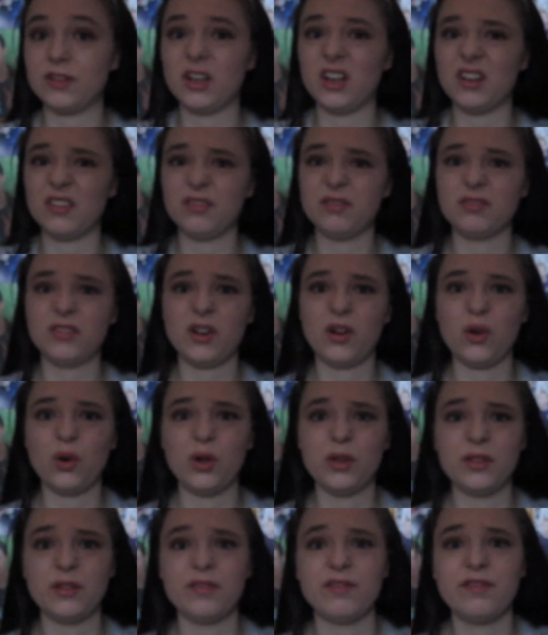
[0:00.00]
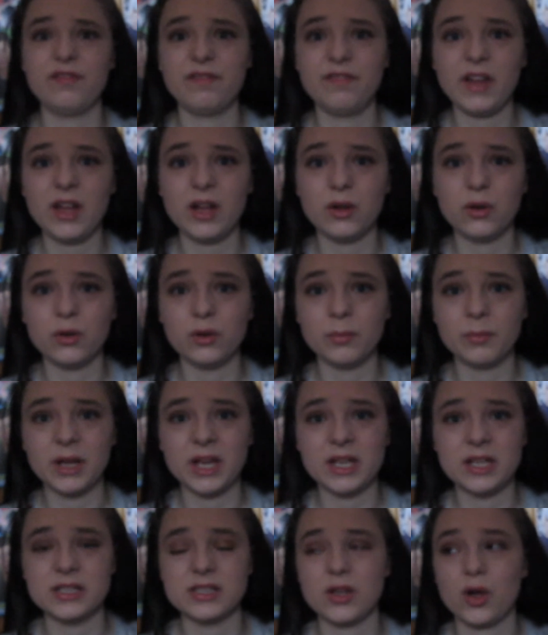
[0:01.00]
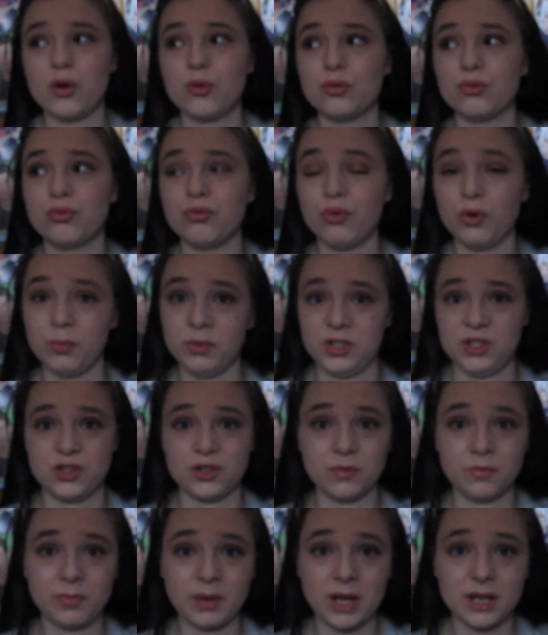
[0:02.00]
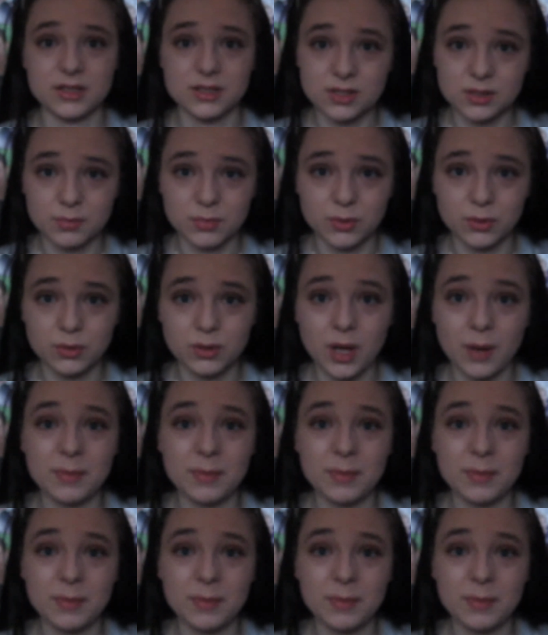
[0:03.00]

and I thought the film is rubbish compared to the book.